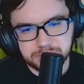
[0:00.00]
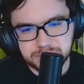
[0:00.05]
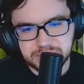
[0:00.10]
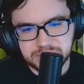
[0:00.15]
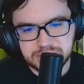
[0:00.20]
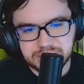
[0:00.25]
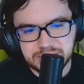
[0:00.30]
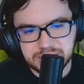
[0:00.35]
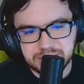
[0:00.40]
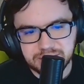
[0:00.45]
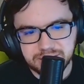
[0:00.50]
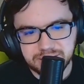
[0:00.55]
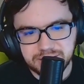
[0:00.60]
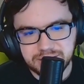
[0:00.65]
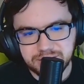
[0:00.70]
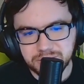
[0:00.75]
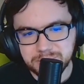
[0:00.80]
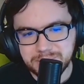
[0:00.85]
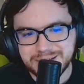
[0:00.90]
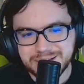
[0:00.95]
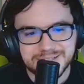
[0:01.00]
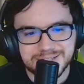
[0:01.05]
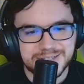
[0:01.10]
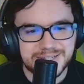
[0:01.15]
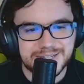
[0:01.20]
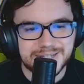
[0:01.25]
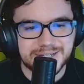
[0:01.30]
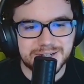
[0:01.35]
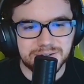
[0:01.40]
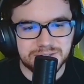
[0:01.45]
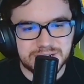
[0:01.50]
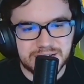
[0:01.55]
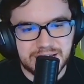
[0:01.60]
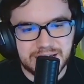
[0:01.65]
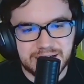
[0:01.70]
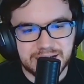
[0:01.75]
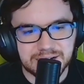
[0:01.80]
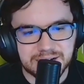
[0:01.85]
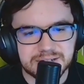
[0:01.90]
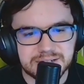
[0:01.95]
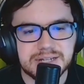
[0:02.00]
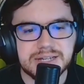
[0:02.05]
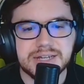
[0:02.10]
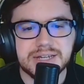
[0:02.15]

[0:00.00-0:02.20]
today. He remains eager to act.